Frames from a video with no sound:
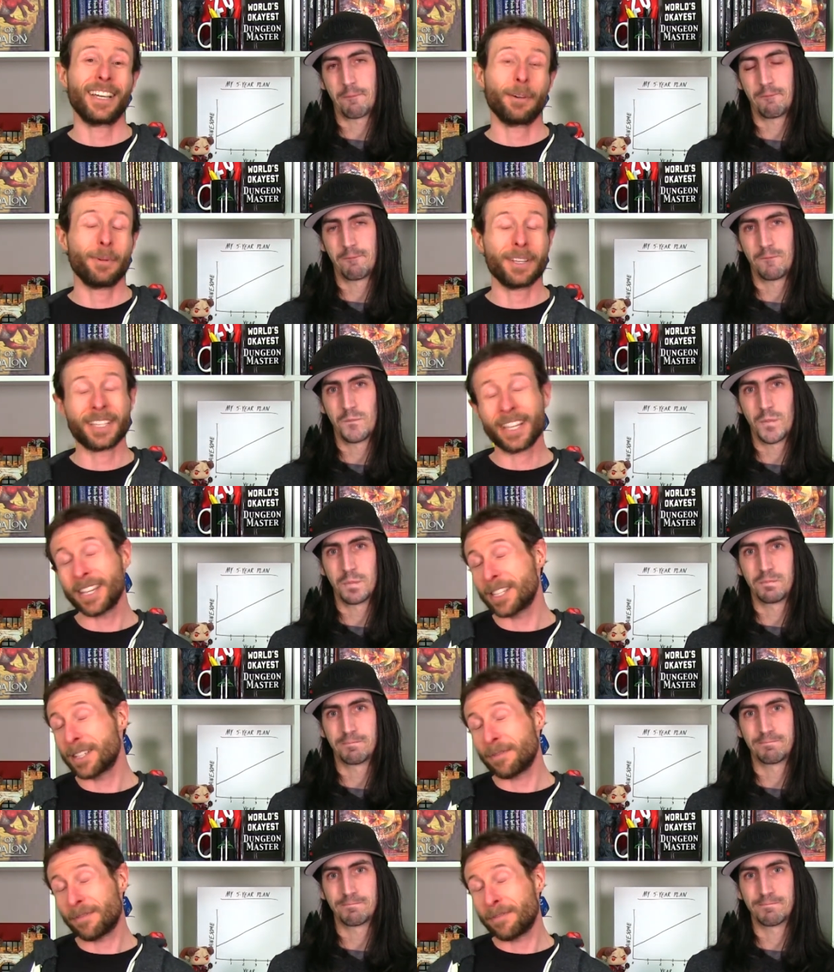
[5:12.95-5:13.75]
Speaker 1: it was
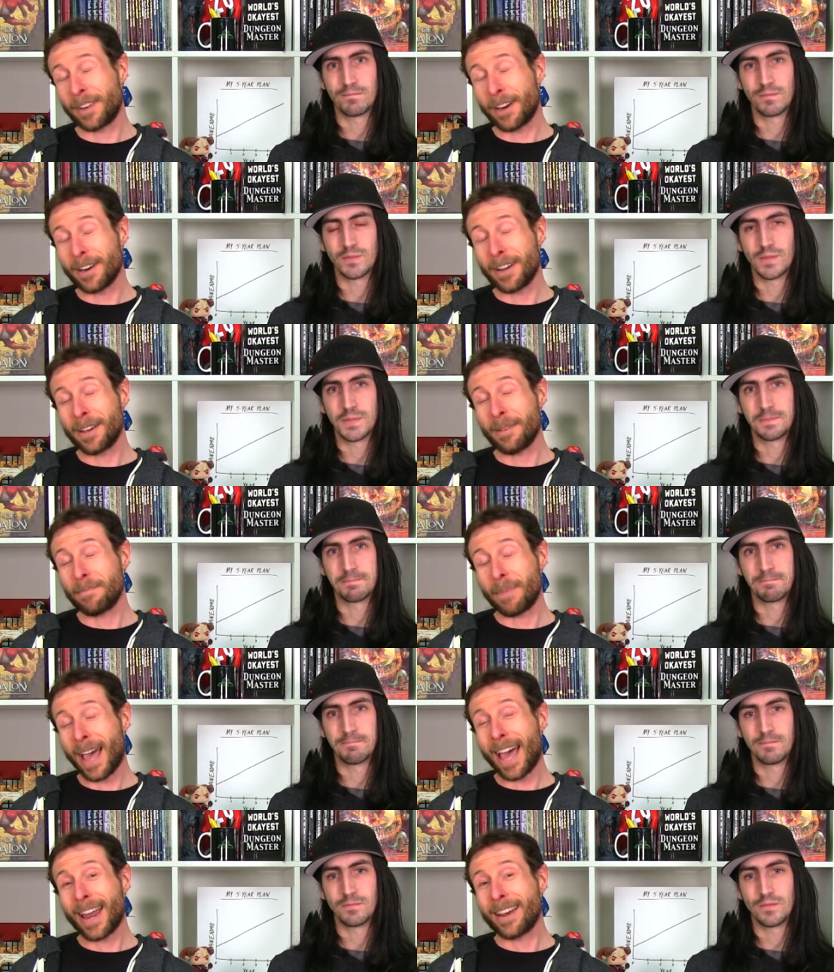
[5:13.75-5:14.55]
his very
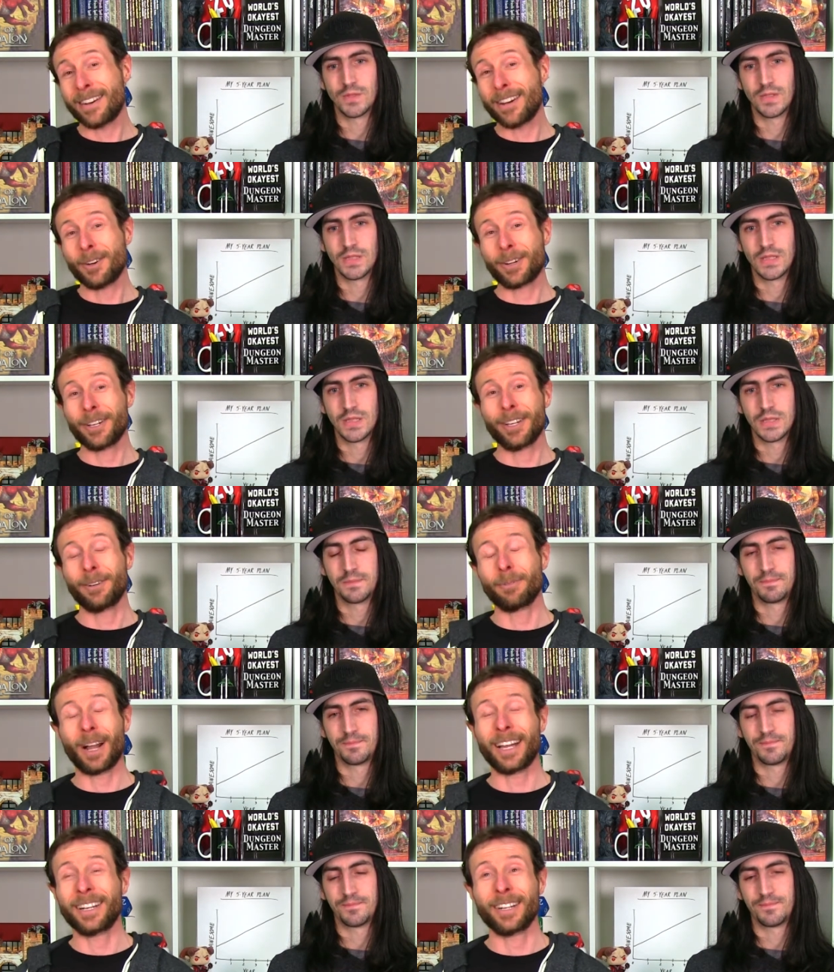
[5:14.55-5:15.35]
bad, no
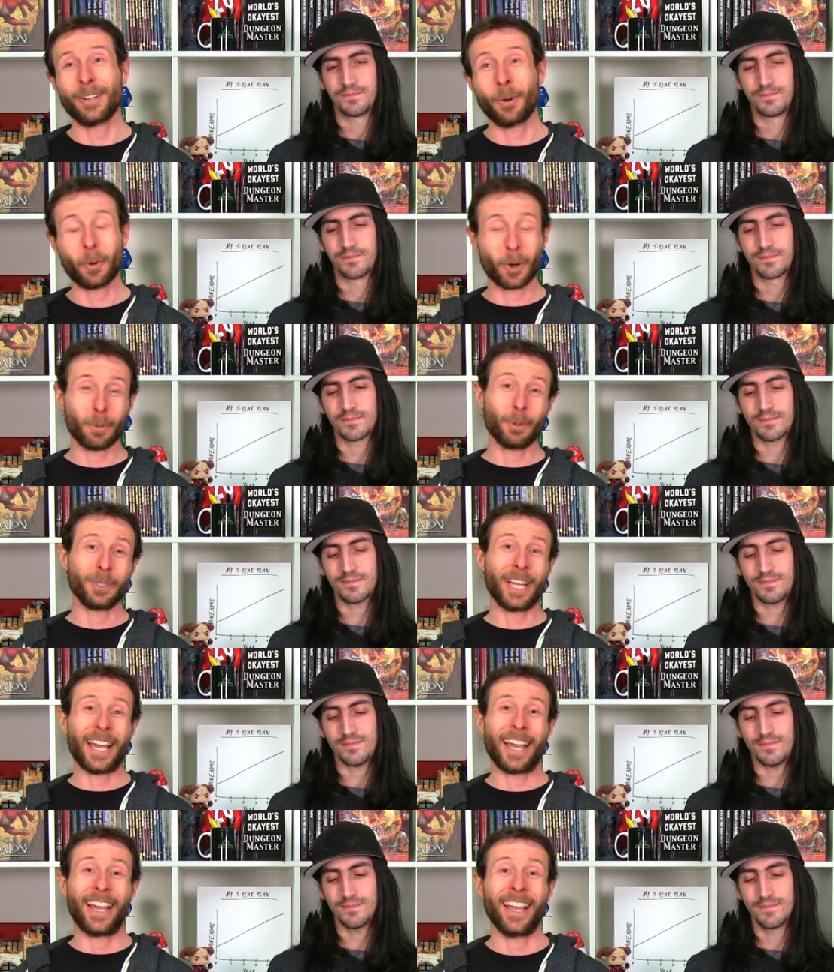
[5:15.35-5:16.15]
good, rotten, horrible
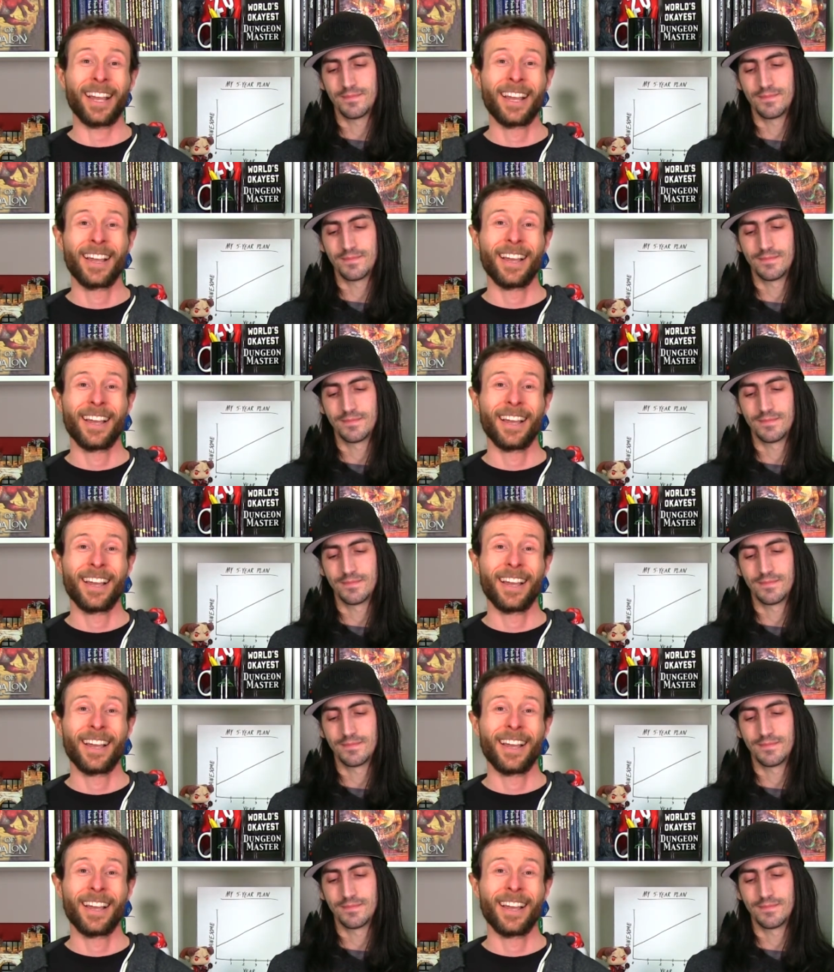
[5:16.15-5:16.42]
day.